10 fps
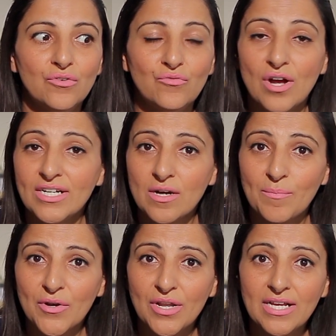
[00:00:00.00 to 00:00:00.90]
write
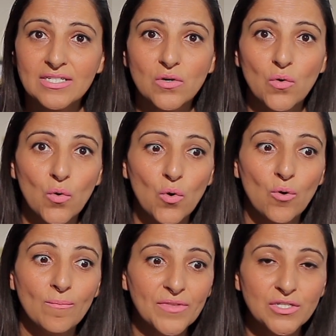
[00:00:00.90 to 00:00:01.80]
up on it
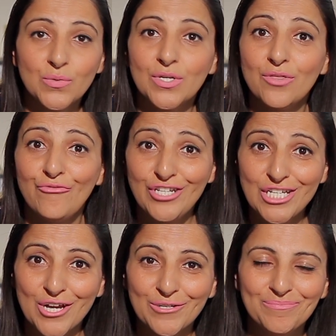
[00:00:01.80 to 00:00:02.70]
or do another
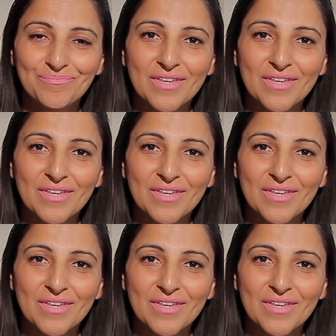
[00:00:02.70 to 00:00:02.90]
video.